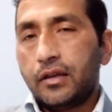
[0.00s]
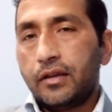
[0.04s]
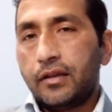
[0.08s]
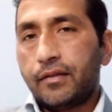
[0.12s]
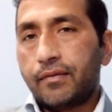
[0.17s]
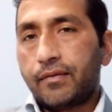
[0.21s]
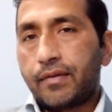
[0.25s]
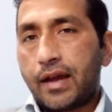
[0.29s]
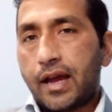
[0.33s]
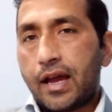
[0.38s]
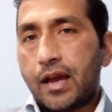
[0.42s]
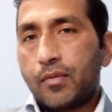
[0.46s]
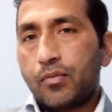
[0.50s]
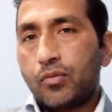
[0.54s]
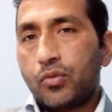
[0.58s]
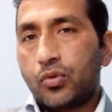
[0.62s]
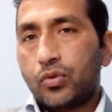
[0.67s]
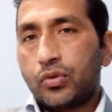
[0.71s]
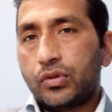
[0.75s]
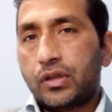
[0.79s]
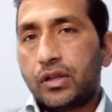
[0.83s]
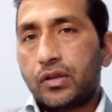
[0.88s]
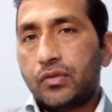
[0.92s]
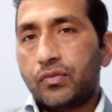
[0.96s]
if I have
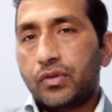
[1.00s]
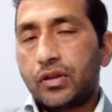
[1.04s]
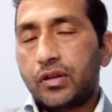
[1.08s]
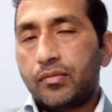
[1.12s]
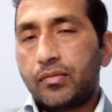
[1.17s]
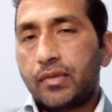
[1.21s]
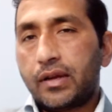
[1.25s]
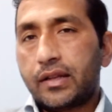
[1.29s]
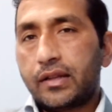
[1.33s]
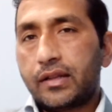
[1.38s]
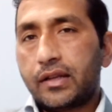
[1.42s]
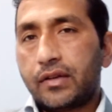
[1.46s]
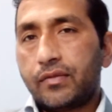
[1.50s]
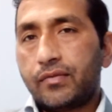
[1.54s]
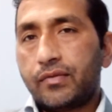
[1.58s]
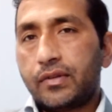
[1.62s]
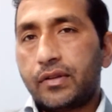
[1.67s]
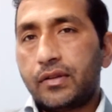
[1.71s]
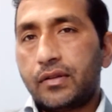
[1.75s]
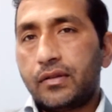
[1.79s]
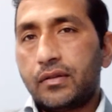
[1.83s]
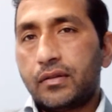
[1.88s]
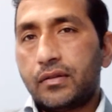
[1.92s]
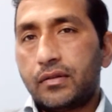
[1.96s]
more than one method
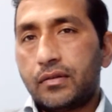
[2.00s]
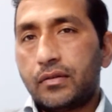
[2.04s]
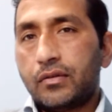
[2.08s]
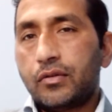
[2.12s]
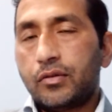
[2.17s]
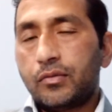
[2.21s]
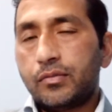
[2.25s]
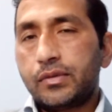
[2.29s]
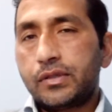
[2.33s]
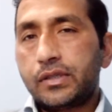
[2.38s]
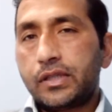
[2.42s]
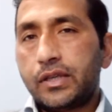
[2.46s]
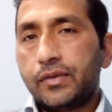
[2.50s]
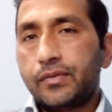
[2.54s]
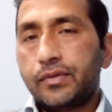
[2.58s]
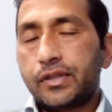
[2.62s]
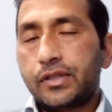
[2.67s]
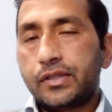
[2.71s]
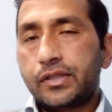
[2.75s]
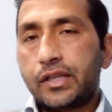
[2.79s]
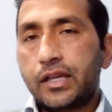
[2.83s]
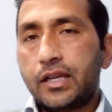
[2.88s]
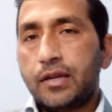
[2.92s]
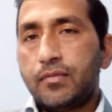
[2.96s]
with
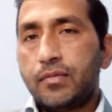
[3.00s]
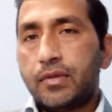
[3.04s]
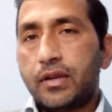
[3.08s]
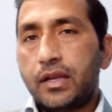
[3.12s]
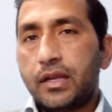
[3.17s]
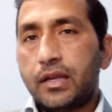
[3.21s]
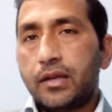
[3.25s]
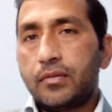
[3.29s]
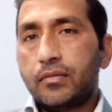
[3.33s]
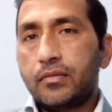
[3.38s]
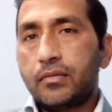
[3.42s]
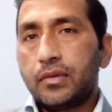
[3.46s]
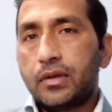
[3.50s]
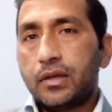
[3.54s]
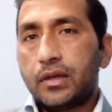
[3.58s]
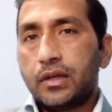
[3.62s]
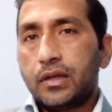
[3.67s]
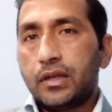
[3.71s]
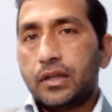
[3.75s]
the same name,